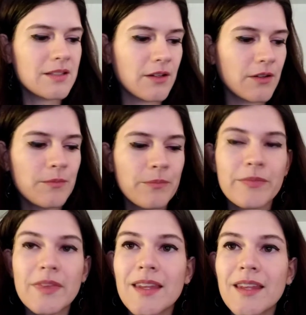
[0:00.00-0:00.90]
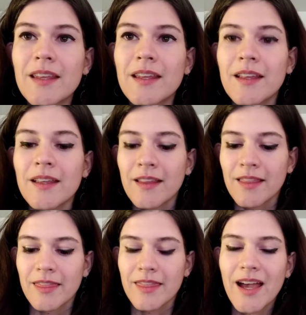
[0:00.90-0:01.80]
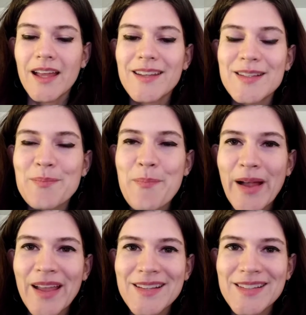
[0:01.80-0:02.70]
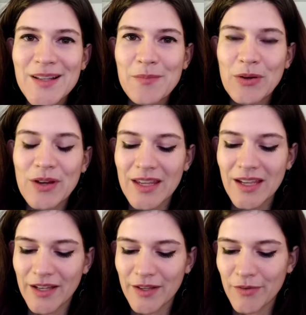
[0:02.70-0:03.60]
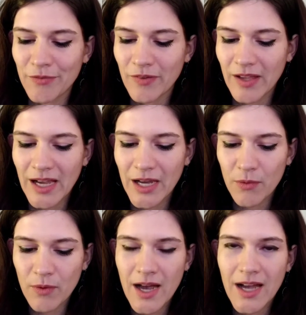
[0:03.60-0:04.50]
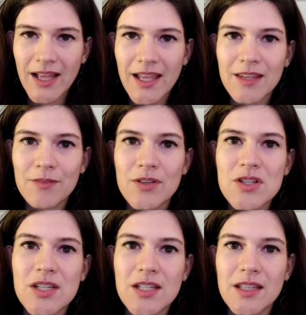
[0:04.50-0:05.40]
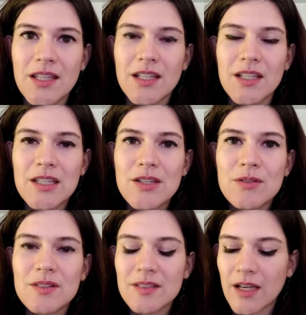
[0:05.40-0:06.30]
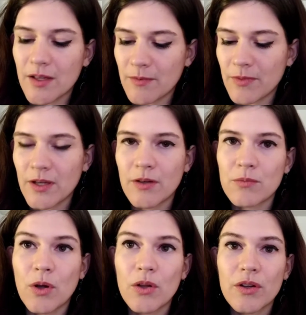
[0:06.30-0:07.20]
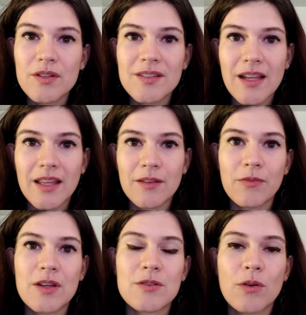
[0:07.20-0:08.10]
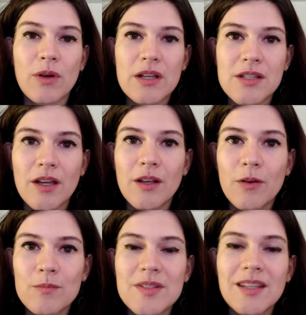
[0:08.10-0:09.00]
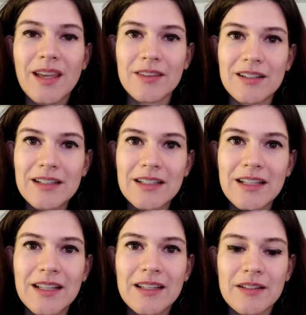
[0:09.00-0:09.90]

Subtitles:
So that is my summary of how I envision the use of the rollers and the facial gua sha at home together.